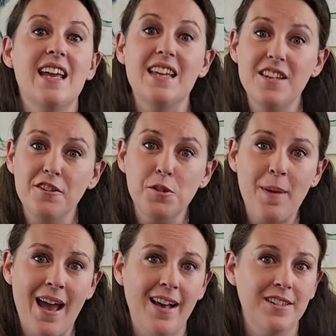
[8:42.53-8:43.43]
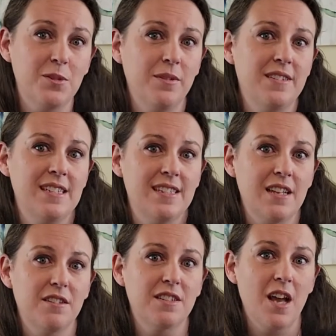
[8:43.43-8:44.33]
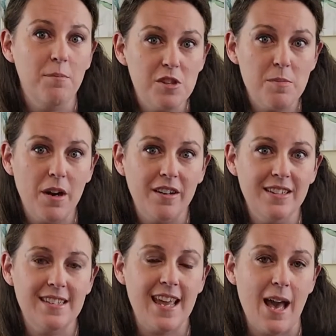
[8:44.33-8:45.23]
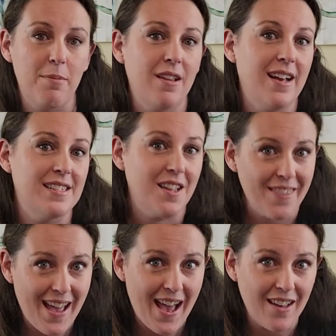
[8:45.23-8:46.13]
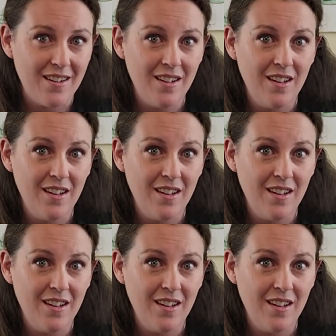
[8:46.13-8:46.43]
in years past, we've seen sellers come to the market to capitalize on that.